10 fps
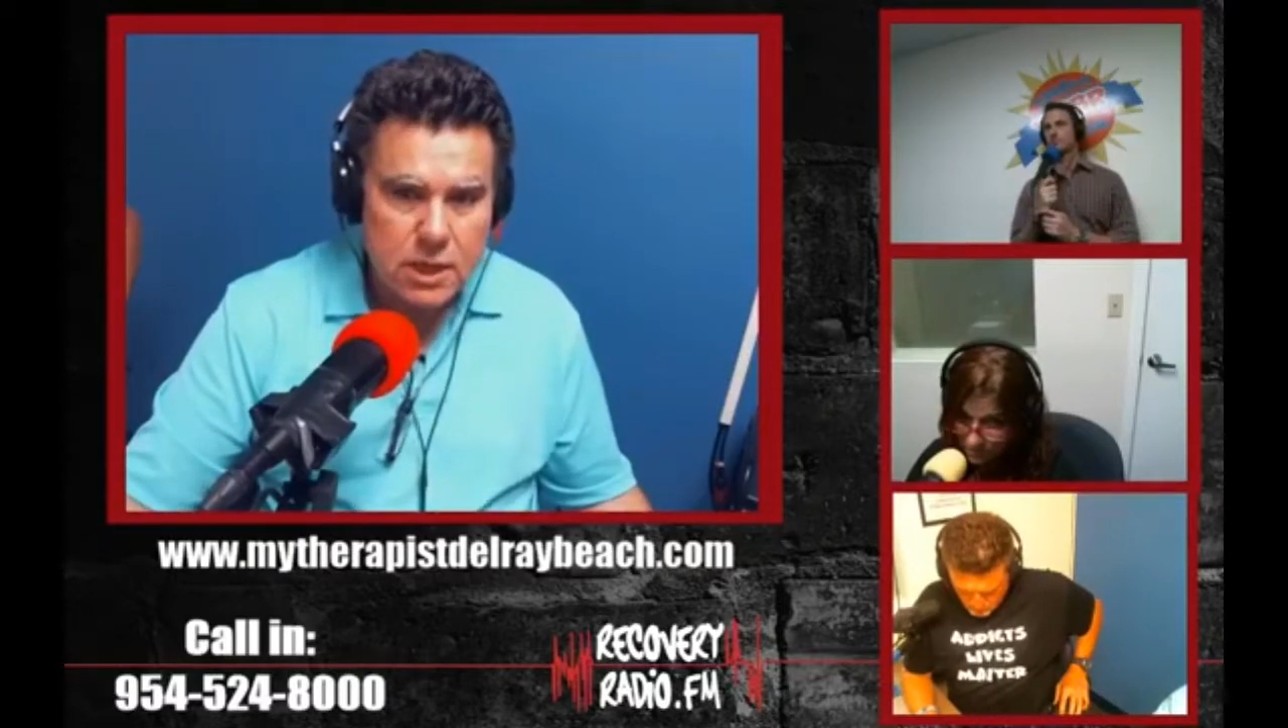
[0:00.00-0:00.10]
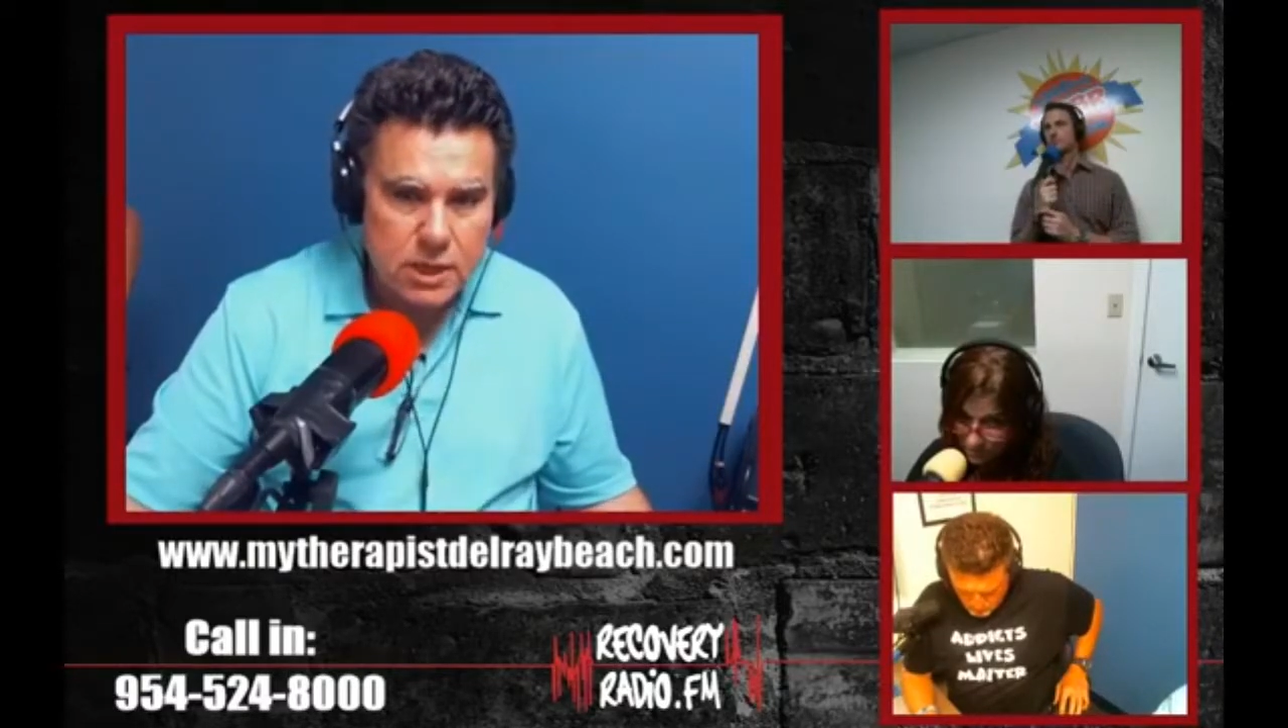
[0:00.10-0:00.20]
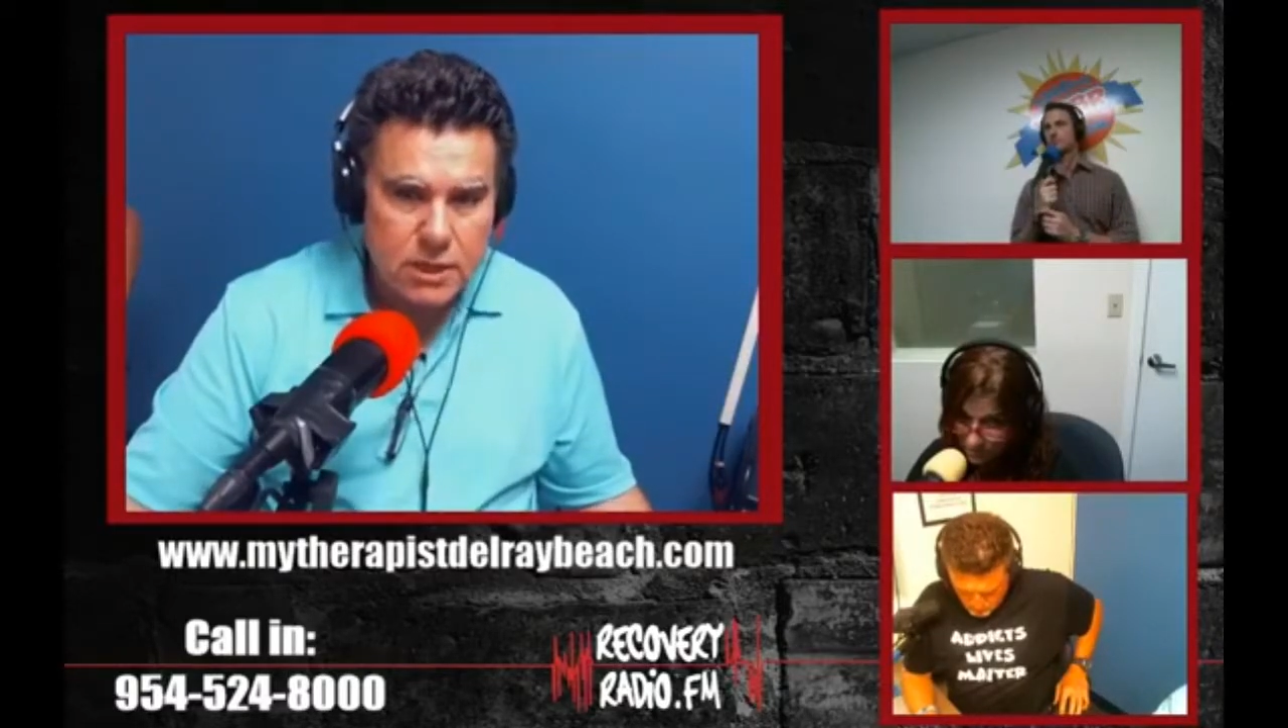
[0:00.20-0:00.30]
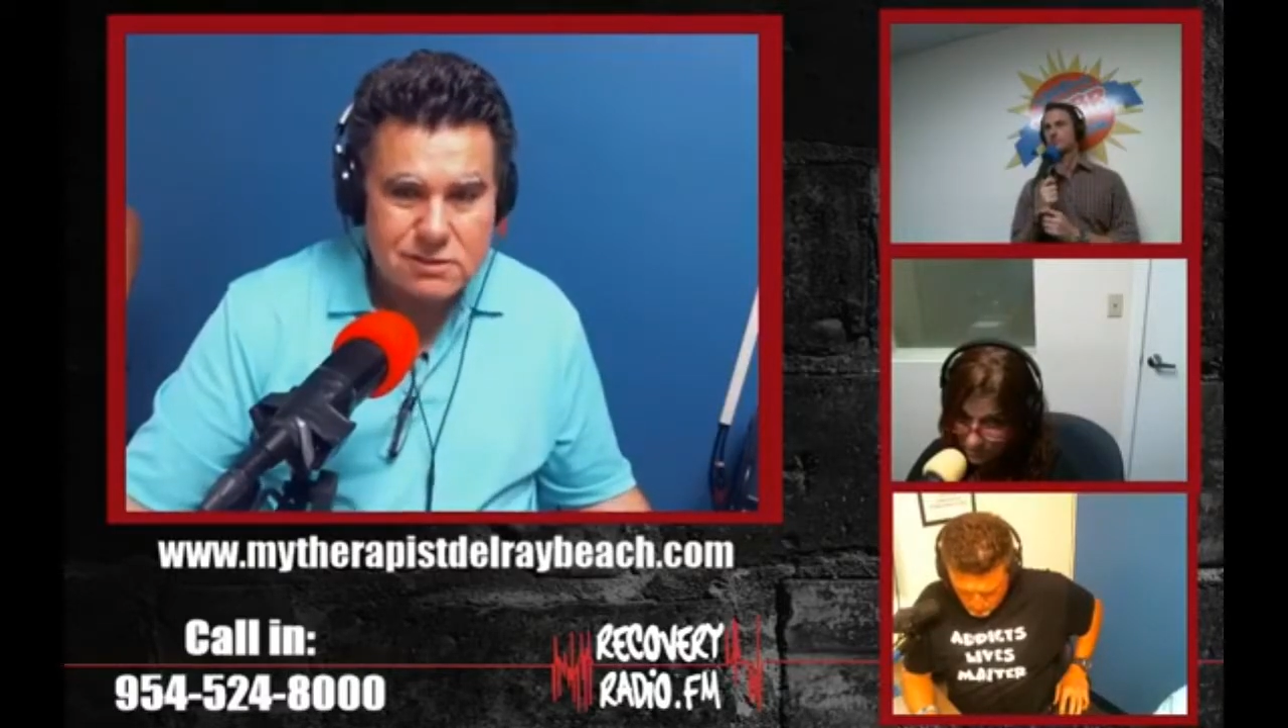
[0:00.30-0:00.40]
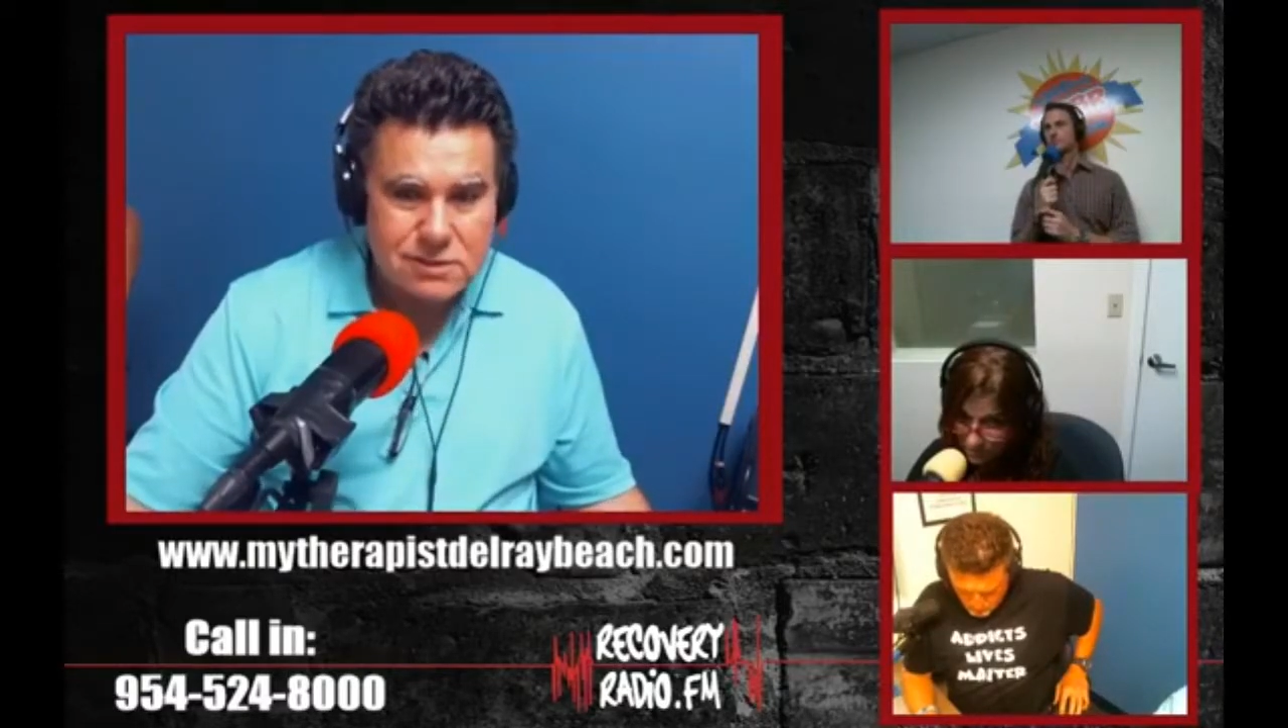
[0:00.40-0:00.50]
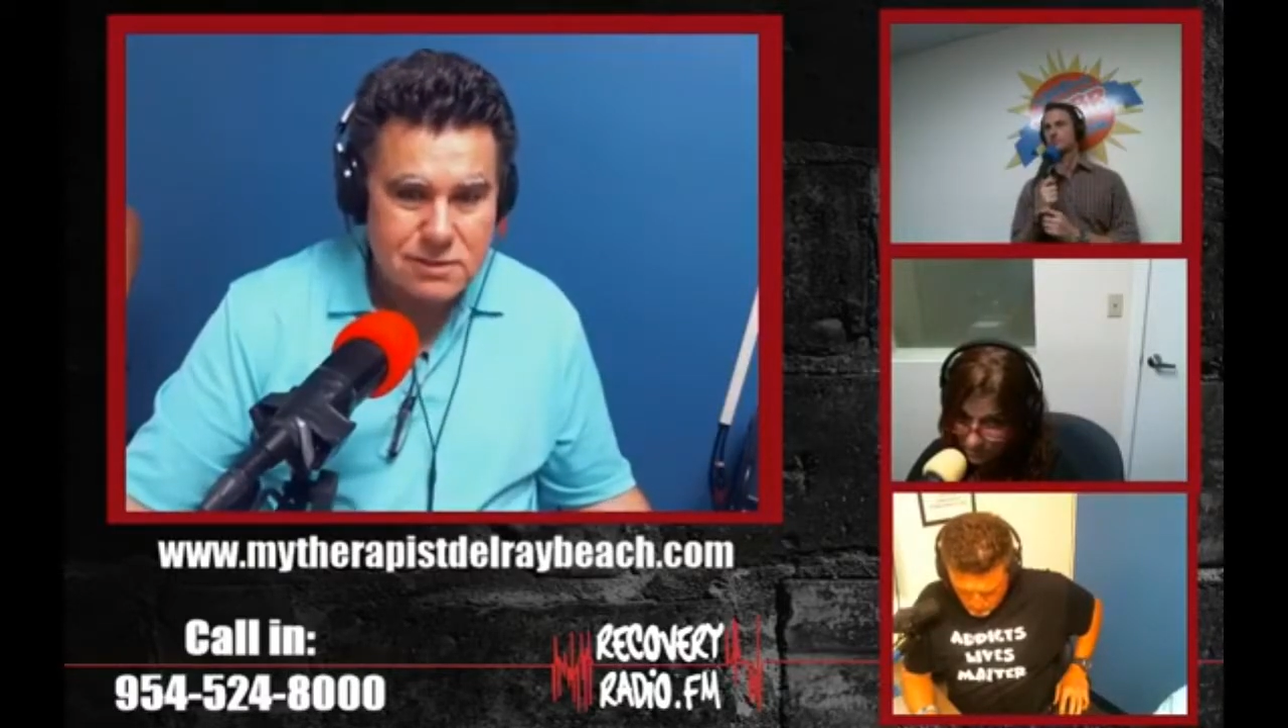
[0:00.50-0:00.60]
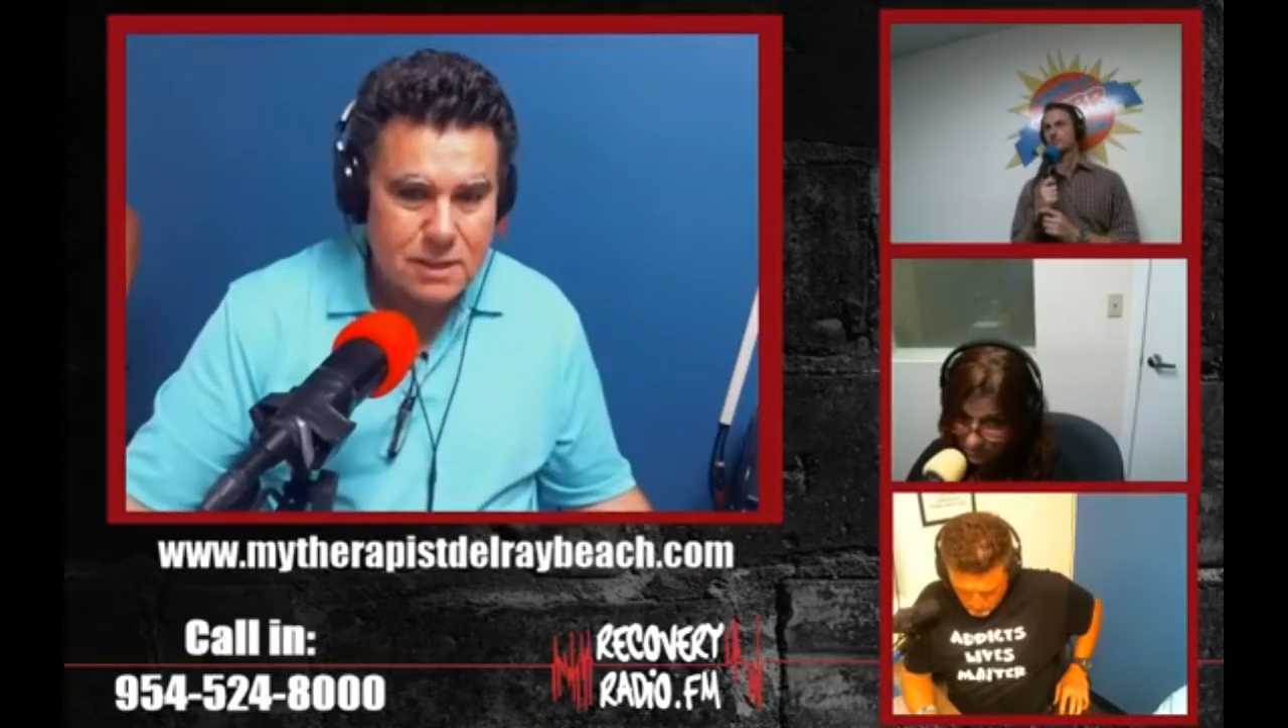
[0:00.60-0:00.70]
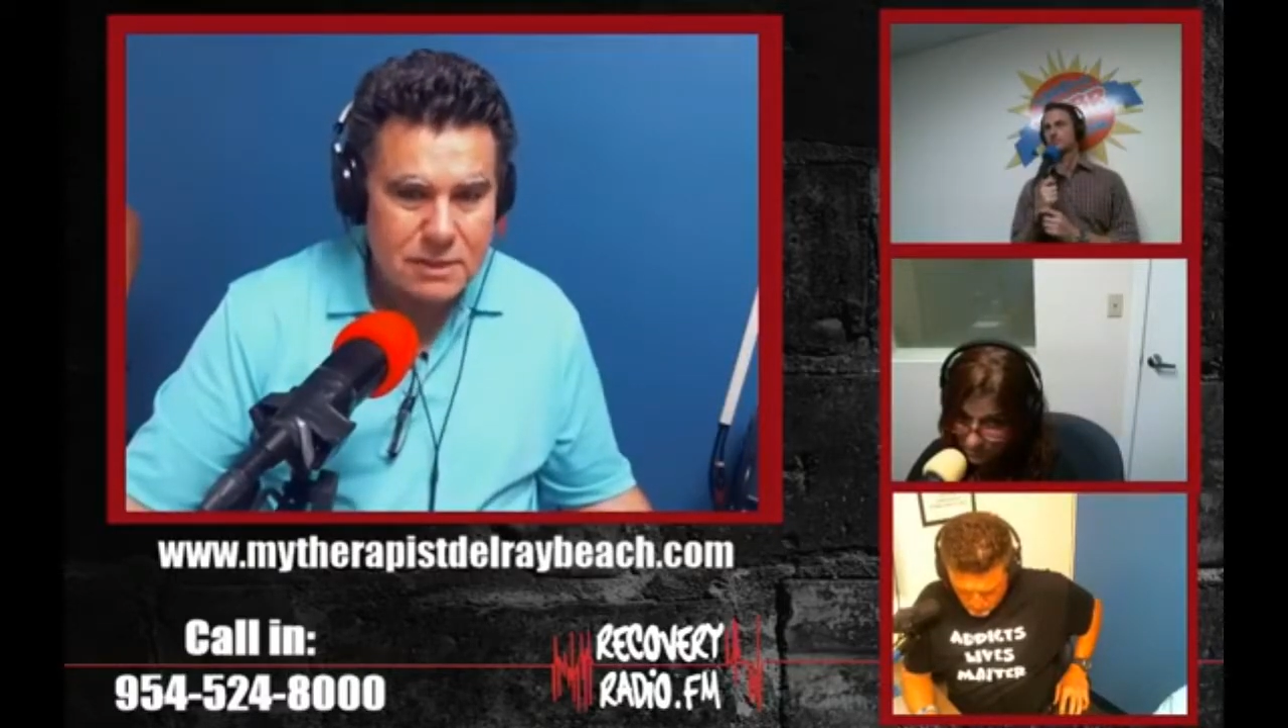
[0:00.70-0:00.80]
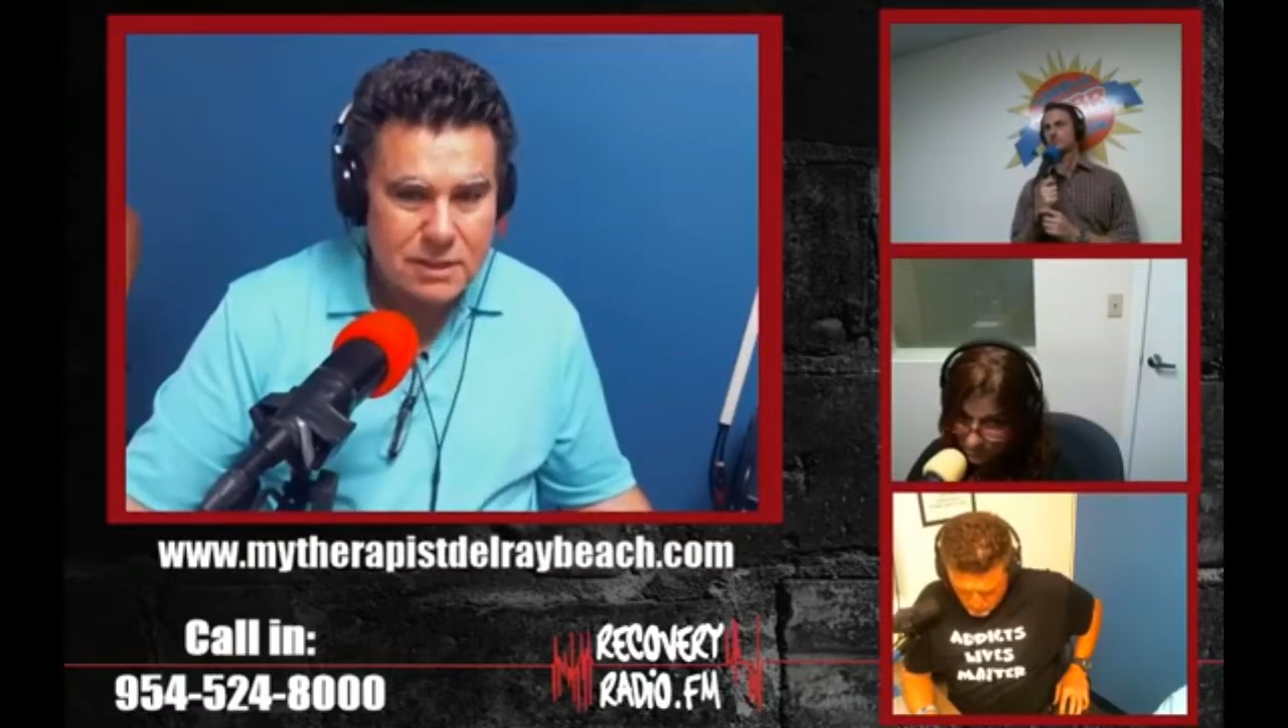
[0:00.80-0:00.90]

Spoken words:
So tell me a